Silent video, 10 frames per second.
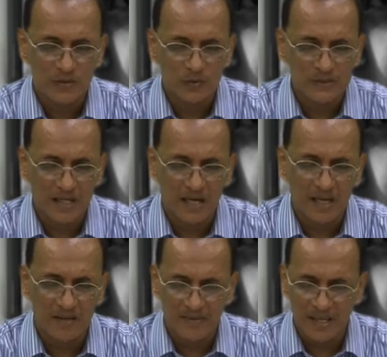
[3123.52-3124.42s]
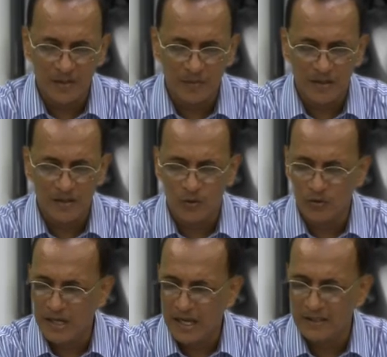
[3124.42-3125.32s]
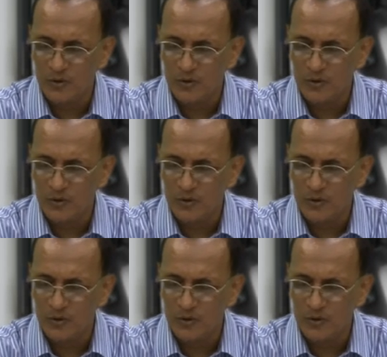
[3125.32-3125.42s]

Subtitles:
which are available online.